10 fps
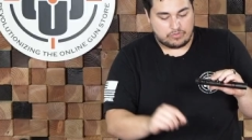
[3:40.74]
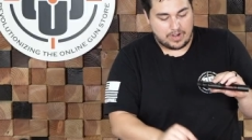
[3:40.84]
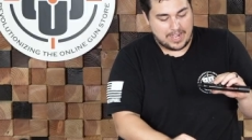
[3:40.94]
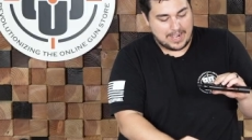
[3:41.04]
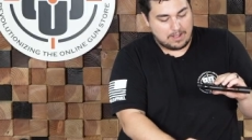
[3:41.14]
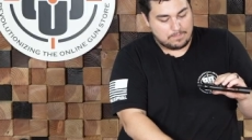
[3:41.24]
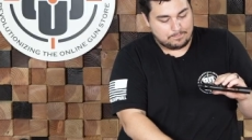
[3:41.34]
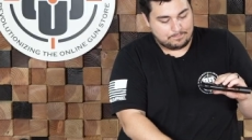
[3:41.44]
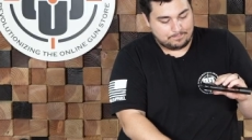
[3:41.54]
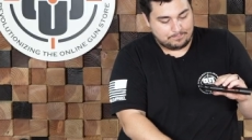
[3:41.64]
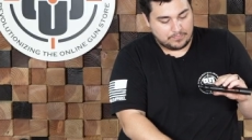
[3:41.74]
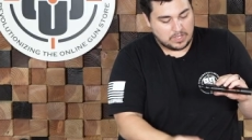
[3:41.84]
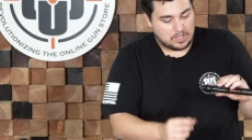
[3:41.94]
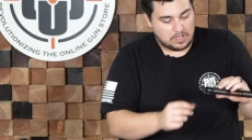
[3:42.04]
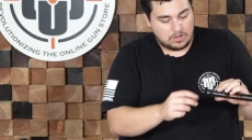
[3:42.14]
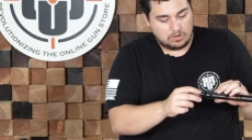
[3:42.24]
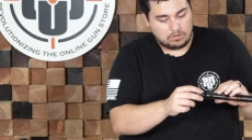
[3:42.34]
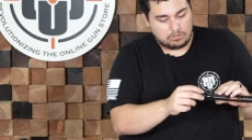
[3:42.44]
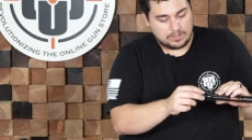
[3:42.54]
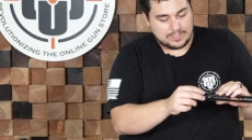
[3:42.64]
right out.
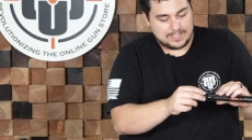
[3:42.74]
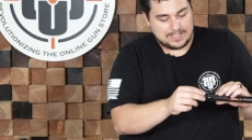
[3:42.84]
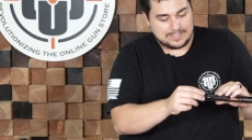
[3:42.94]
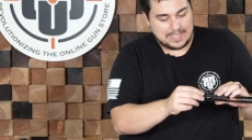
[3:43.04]
Once that is